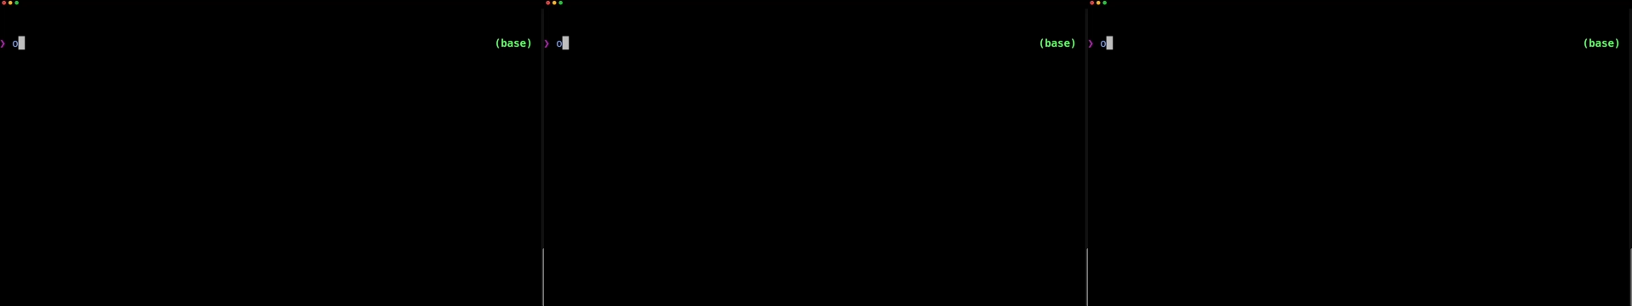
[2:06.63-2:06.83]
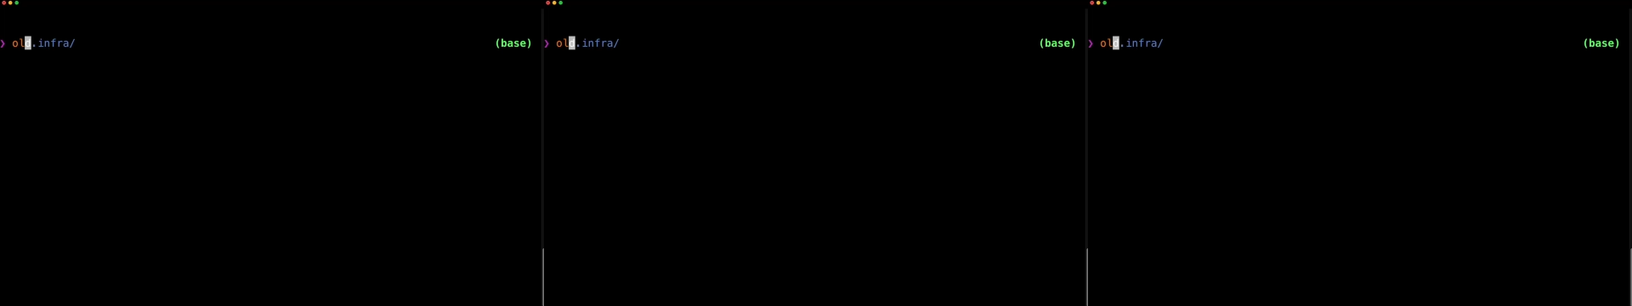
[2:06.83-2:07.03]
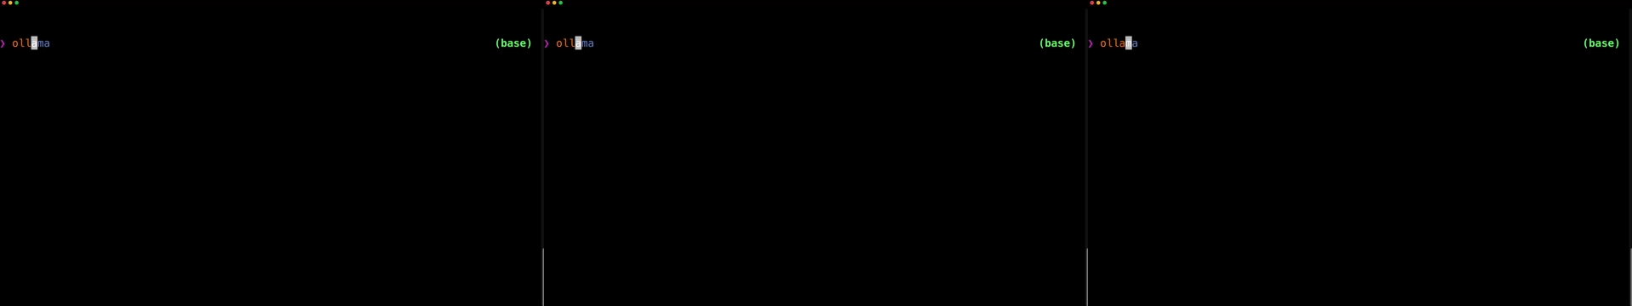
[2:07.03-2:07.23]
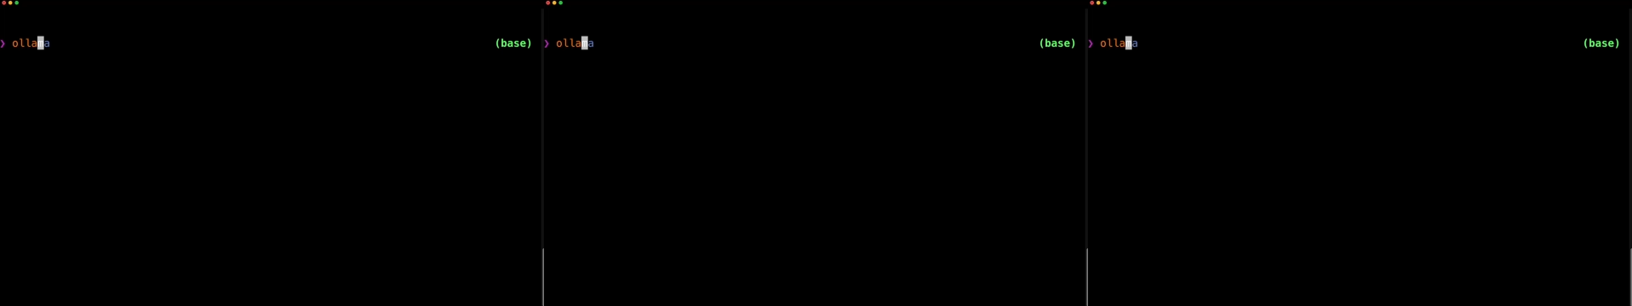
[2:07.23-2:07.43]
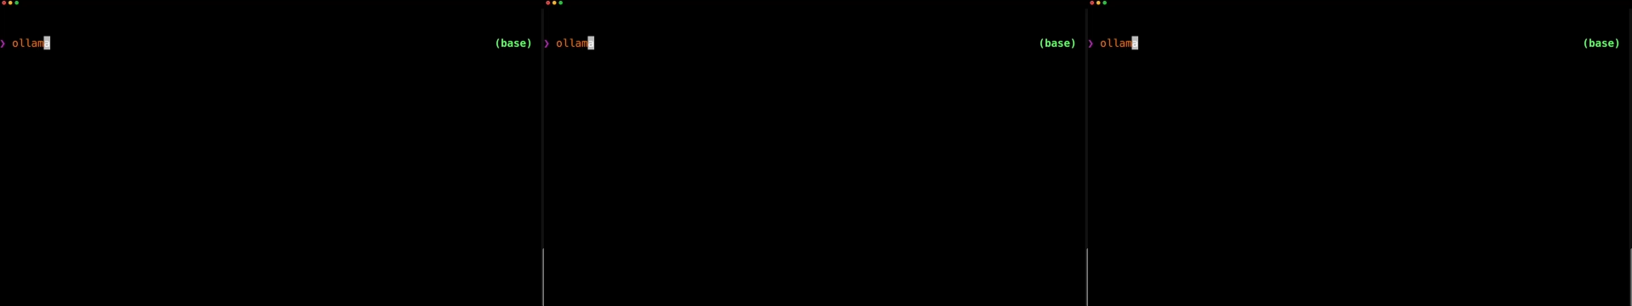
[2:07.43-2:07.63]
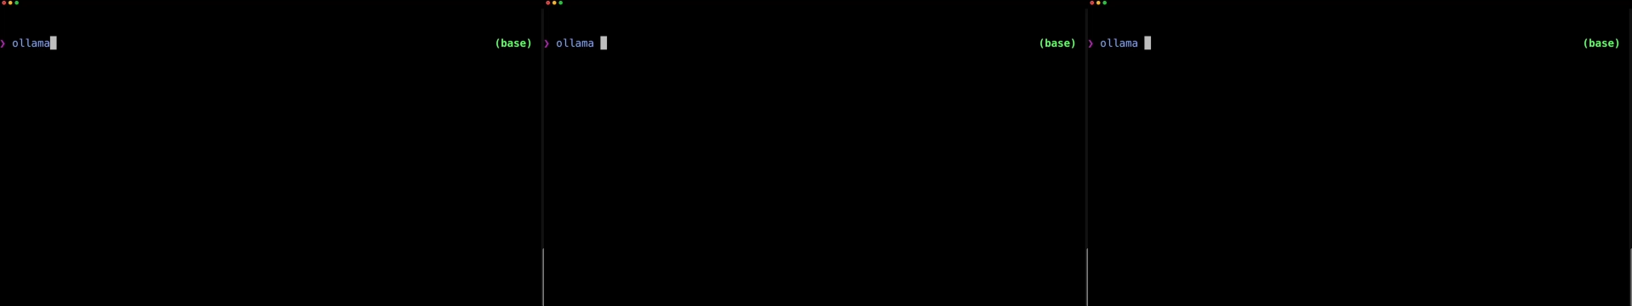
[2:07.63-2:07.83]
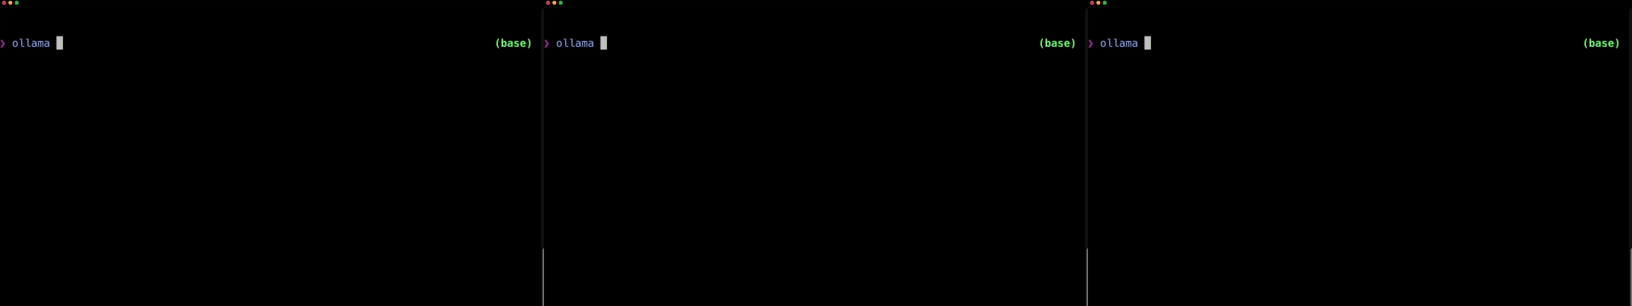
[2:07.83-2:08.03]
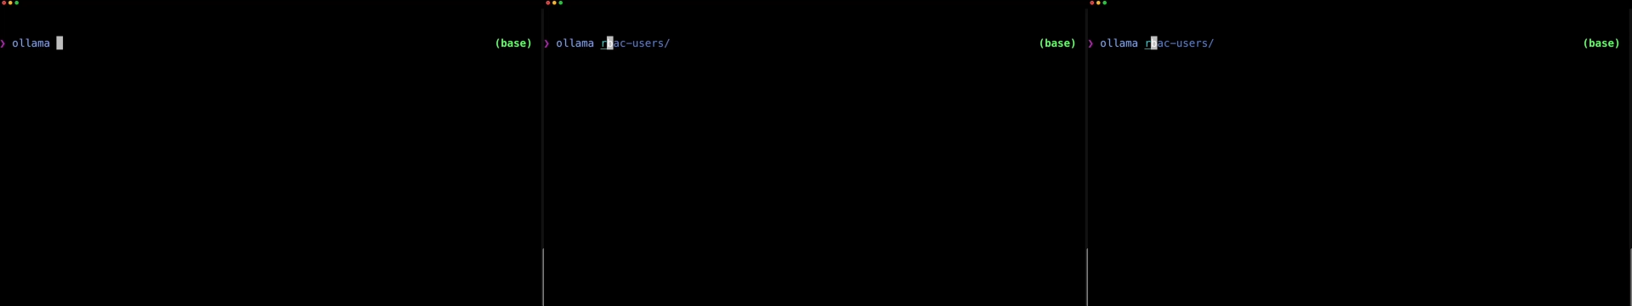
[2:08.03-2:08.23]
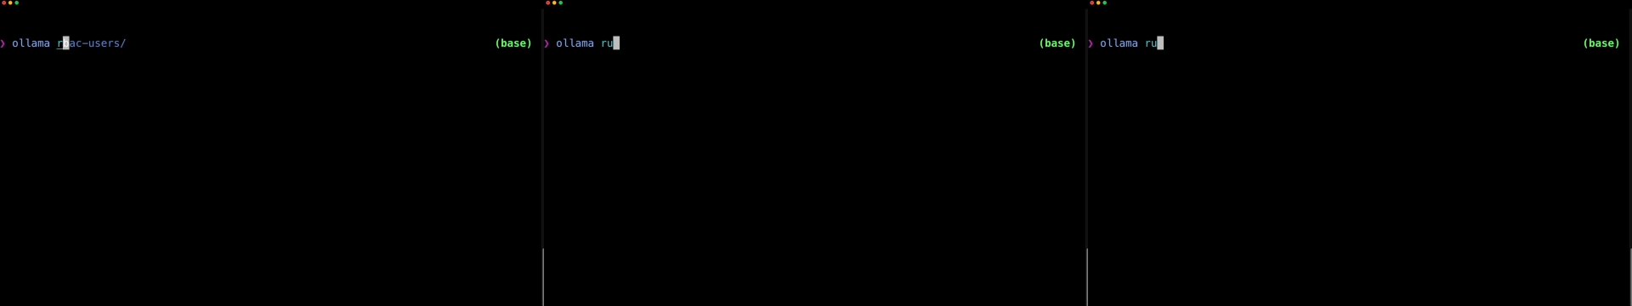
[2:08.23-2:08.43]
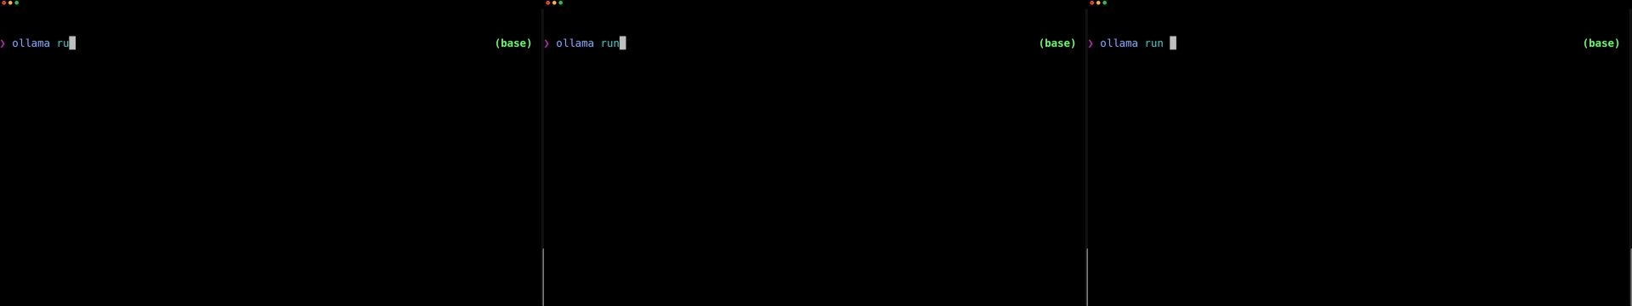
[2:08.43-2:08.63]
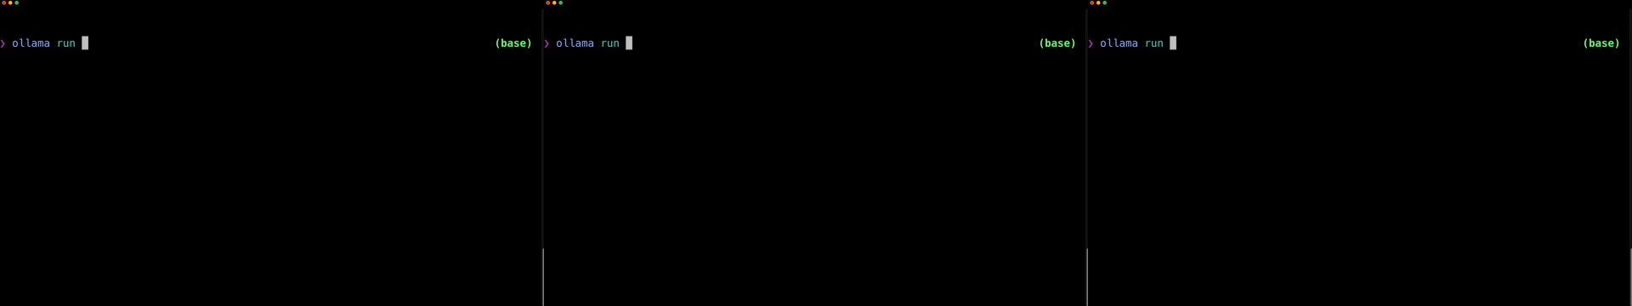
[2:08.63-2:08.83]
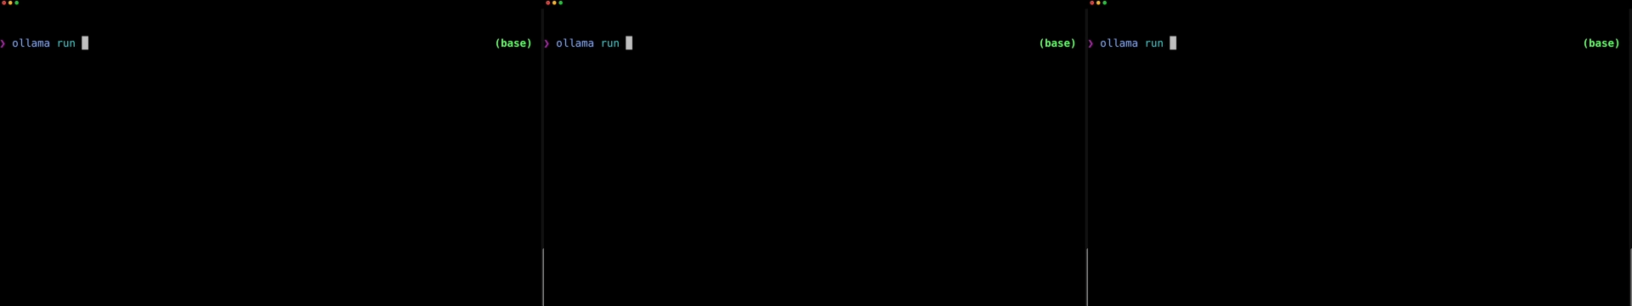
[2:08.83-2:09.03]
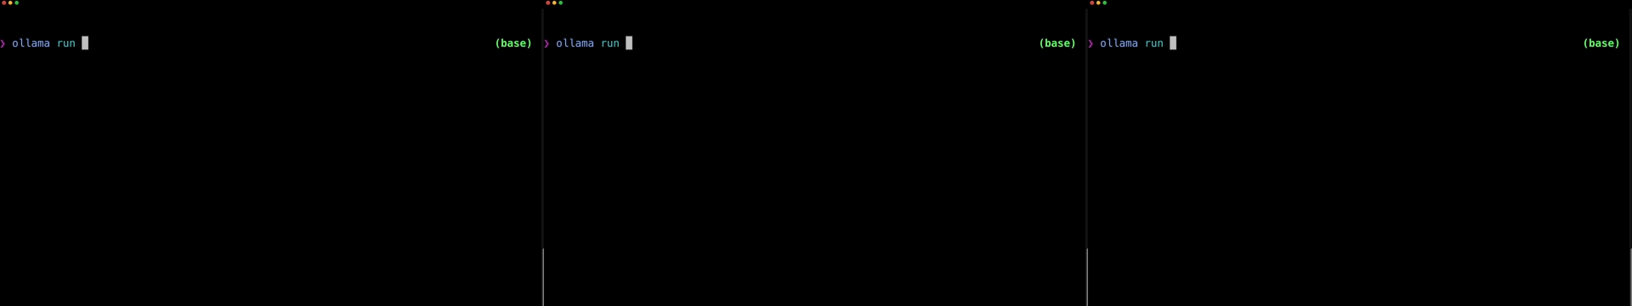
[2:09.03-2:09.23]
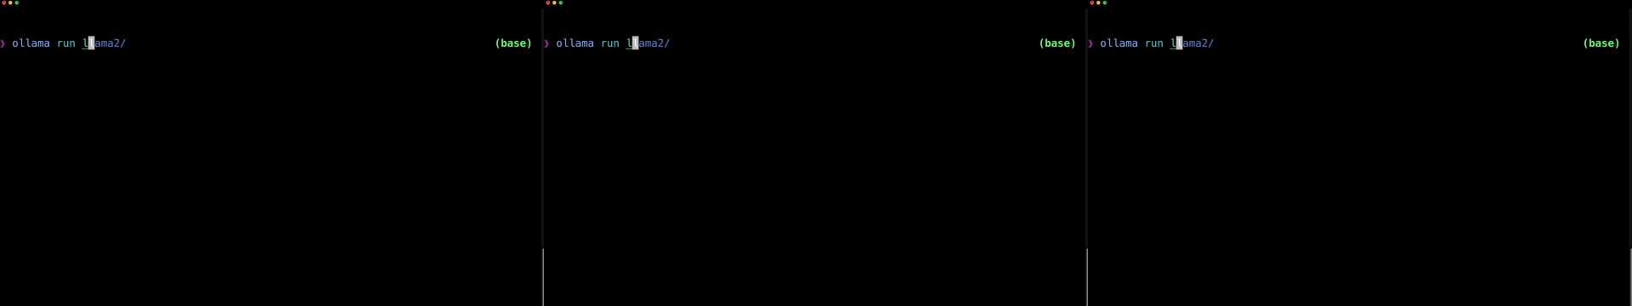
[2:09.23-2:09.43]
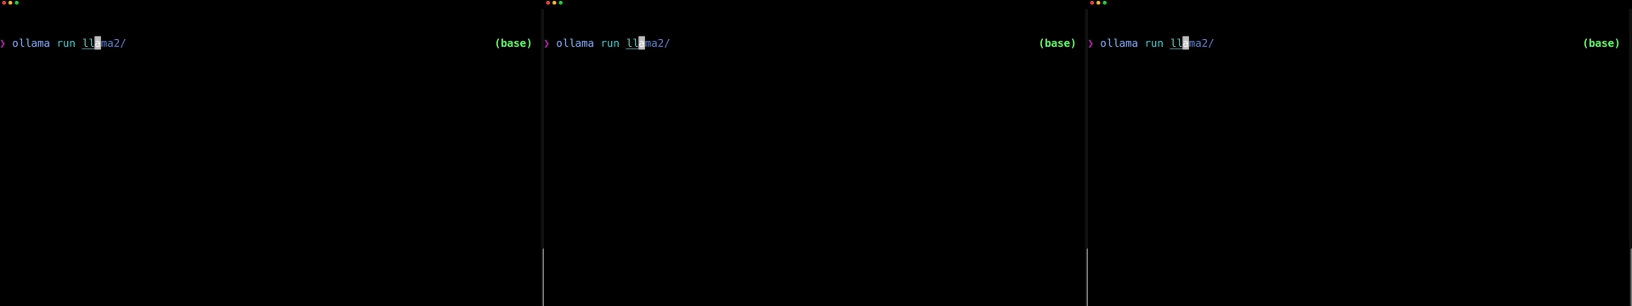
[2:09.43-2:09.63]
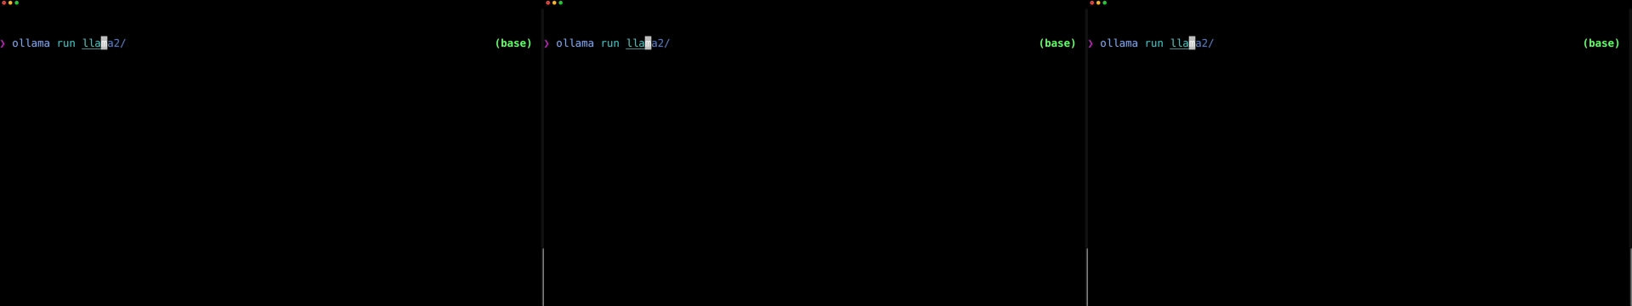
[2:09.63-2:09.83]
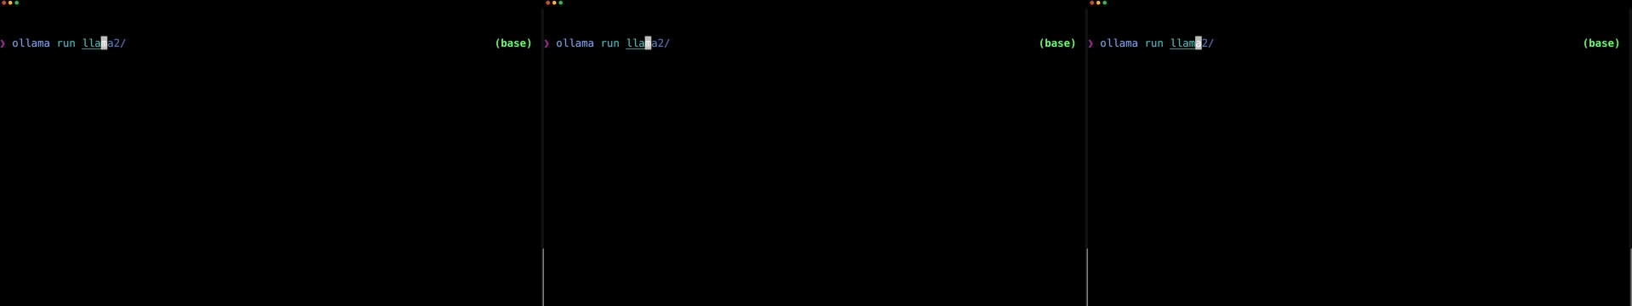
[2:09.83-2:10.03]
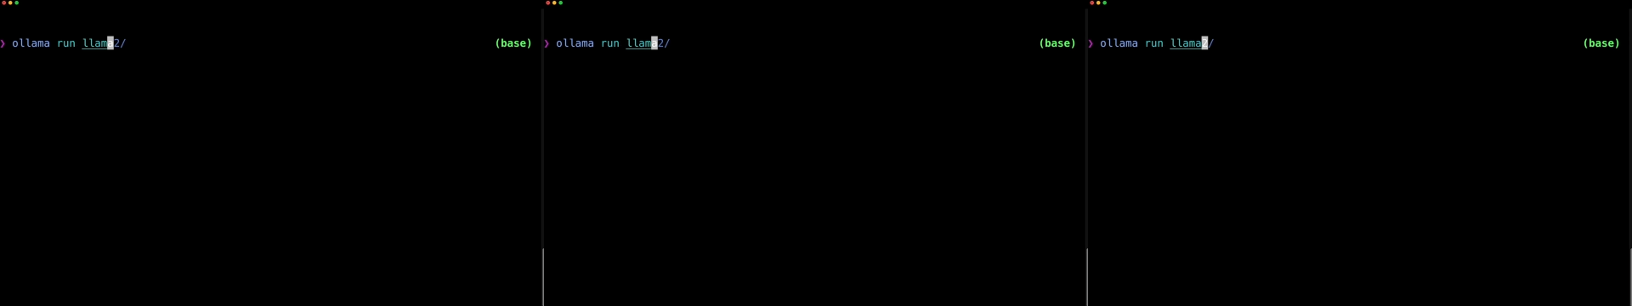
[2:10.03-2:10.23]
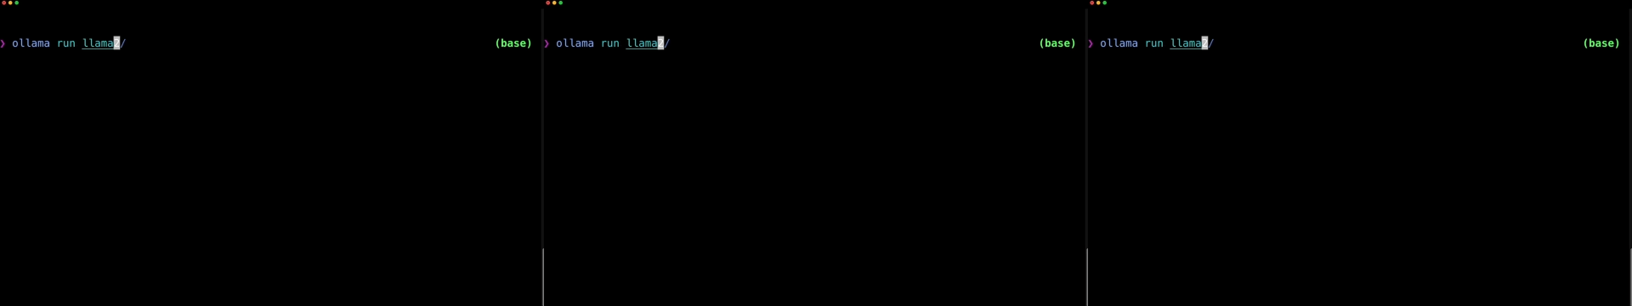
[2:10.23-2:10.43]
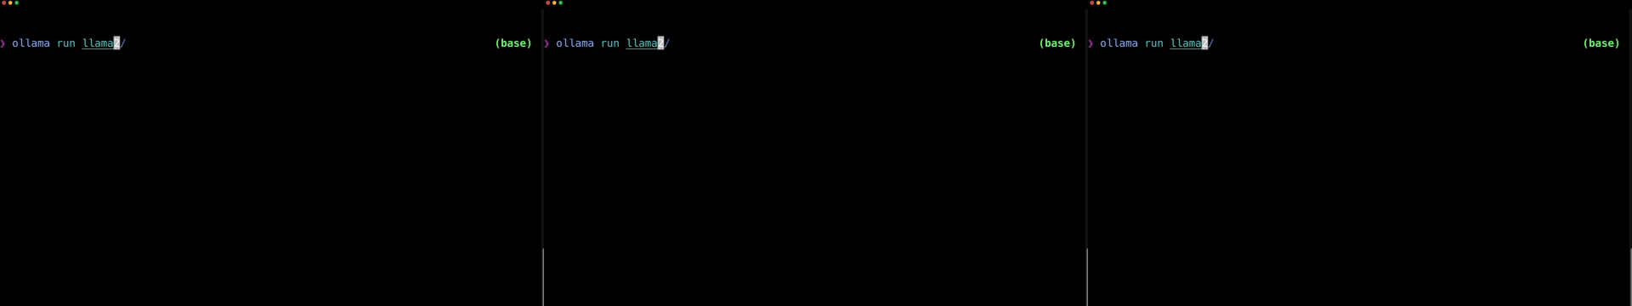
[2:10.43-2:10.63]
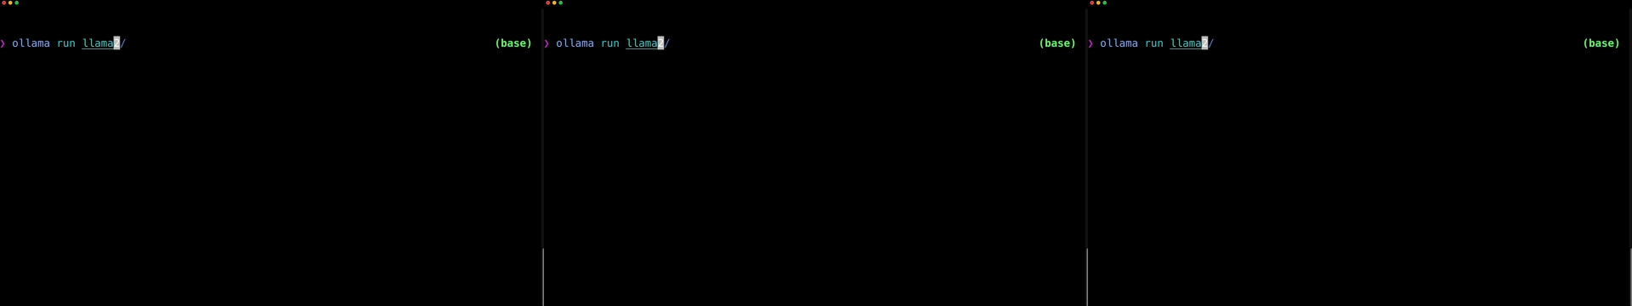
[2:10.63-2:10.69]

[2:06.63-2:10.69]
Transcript: (no speaker visible)